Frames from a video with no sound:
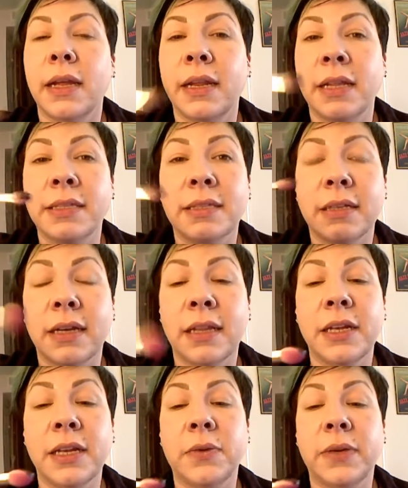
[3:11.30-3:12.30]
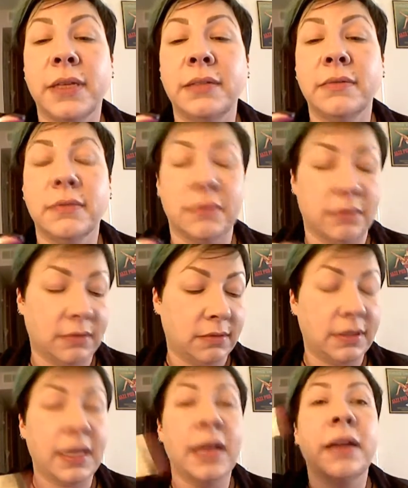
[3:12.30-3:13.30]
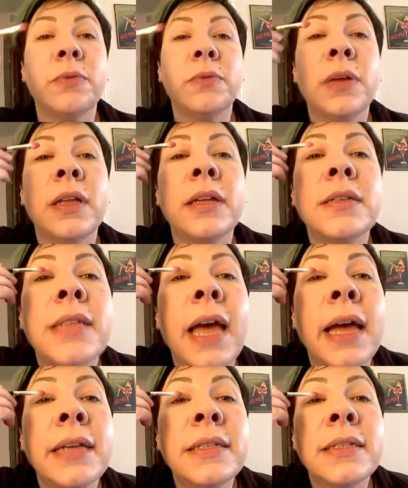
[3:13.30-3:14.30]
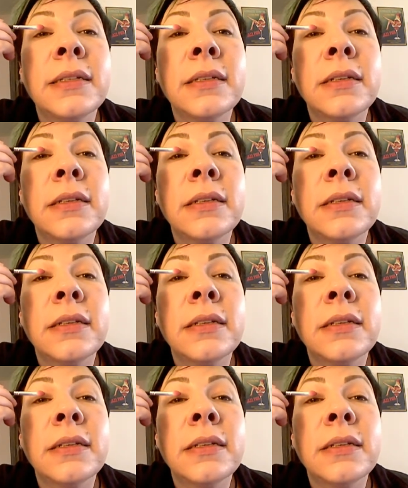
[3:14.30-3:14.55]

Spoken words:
it's a liquid that will set,